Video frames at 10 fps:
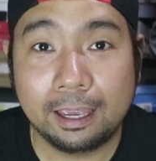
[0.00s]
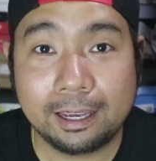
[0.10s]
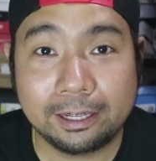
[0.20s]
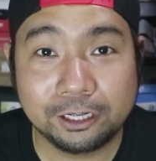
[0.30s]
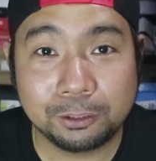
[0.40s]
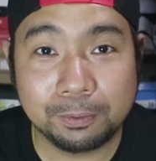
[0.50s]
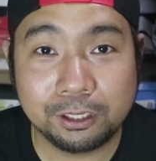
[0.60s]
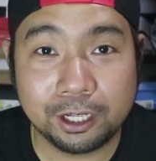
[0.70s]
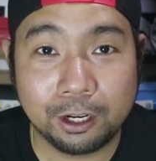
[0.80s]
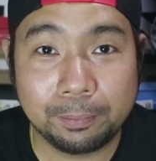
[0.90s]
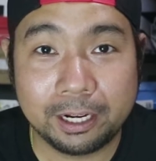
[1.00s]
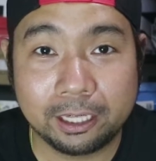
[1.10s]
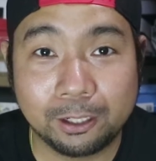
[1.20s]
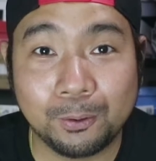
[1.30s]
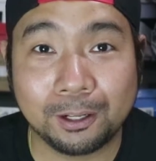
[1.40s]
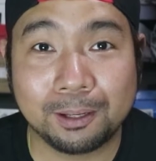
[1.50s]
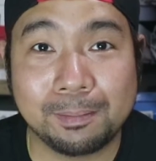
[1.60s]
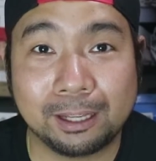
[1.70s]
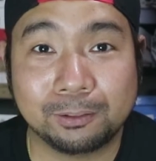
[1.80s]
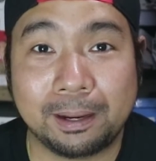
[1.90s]
Hey guys, it's me Jello Pineda and welcome
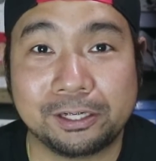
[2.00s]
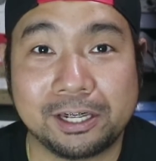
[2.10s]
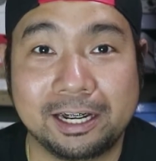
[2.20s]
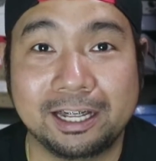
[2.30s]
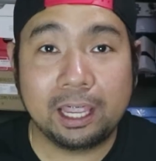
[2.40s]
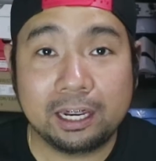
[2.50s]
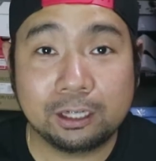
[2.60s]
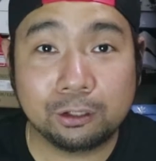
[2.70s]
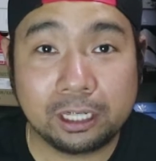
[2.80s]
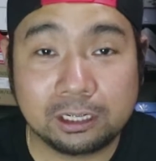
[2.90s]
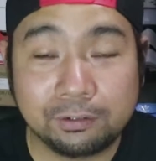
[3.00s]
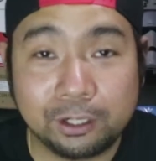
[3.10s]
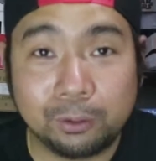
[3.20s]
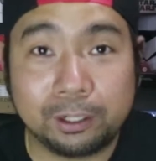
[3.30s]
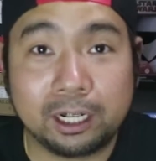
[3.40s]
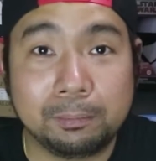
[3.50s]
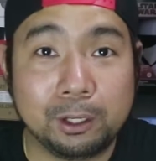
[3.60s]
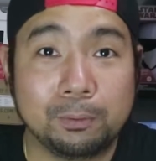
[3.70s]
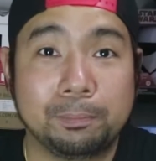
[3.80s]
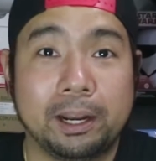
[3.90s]
back to my channel. And in today's video, we're gonna
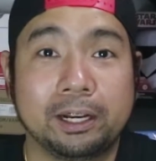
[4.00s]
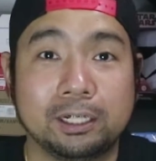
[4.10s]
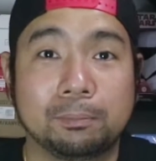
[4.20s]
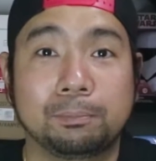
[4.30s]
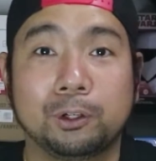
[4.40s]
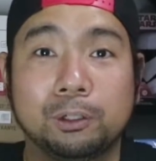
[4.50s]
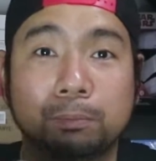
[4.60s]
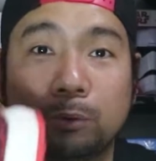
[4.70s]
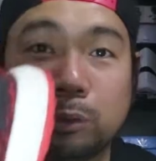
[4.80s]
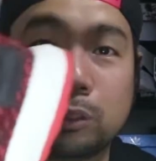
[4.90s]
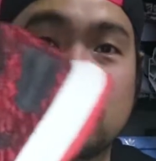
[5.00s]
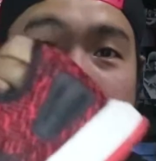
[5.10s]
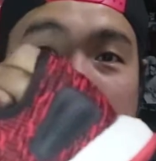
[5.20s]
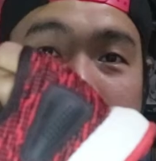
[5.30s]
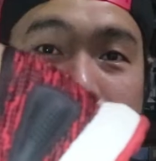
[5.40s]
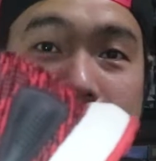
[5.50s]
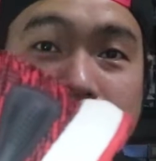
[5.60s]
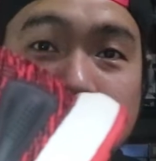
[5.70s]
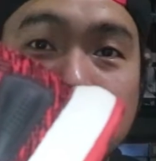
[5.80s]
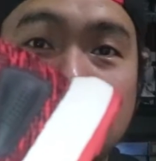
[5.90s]
be comparing the PUREBOOST
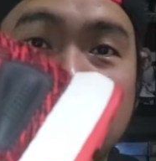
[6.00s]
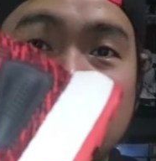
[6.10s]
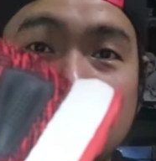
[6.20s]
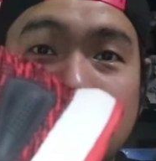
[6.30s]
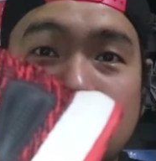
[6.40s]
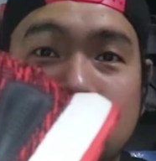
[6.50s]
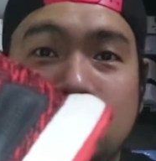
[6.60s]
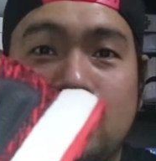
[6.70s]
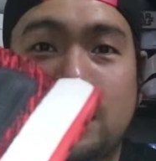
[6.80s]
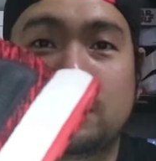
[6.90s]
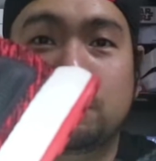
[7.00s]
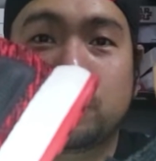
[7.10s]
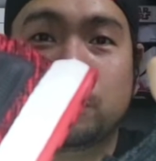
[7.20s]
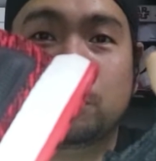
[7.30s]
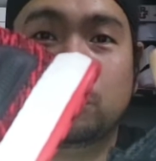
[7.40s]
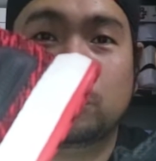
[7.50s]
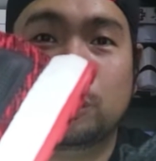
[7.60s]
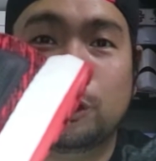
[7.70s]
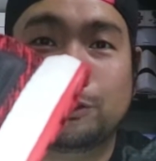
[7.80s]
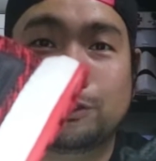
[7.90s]
Chinese New Year and the PUREBOOST
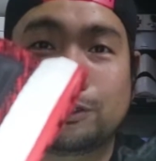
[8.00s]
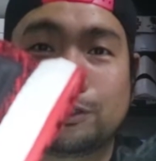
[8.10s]
Go.